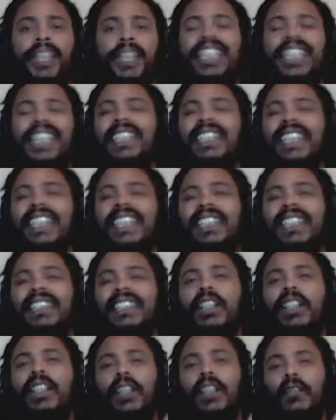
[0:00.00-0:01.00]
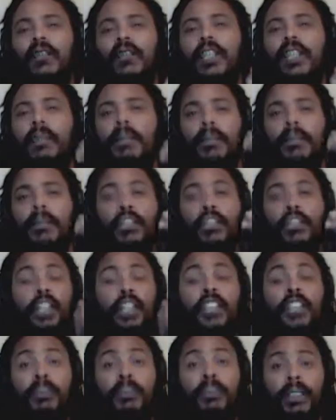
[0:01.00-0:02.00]
It doesn't necessarily free up your
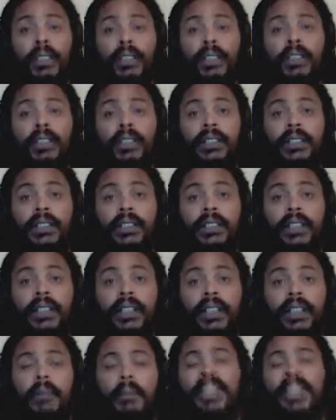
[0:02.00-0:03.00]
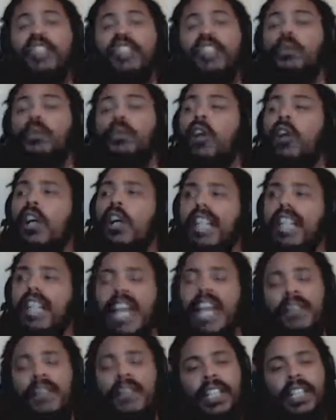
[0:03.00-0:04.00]
judgment. Because we're all going to
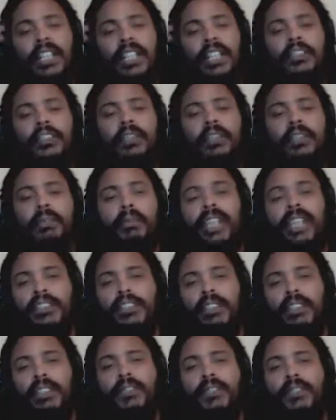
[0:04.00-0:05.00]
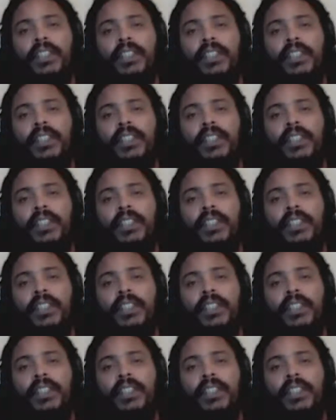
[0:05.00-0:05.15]
have an initial impression of